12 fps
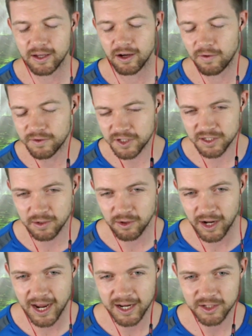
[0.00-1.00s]
obviously it's a
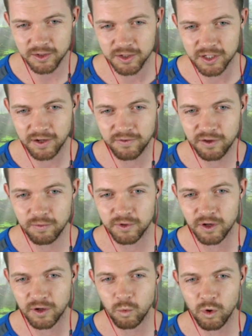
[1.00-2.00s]
lot of hands-on stuff that you've been
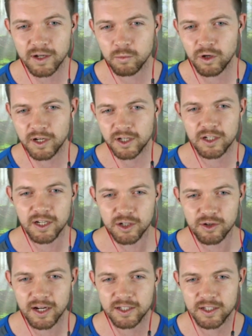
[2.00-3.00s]
doing. What initially
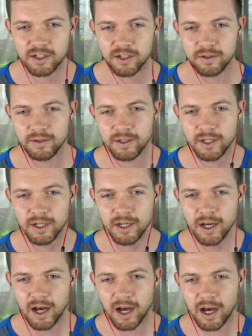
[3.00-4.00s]
attracted you
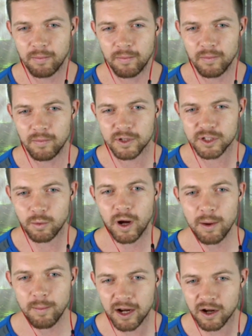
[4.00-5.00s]
to
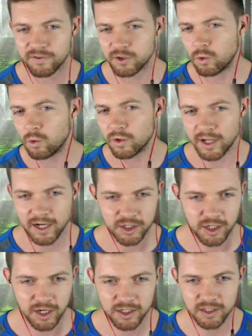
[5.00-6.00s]
AMN after all that
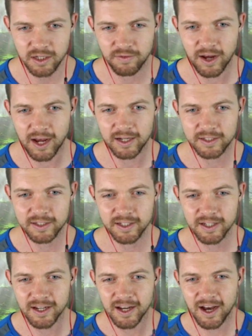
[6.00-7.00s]
education that you've had,
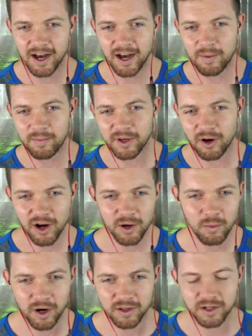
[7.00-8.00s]
the kind of
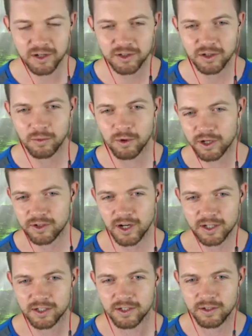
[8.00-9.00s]
work that you do? What
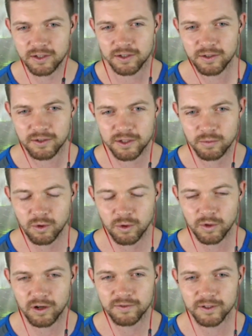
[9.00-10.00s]
attracted you to what
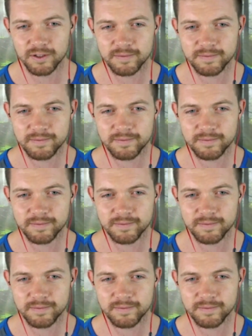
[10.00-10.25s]
we offer?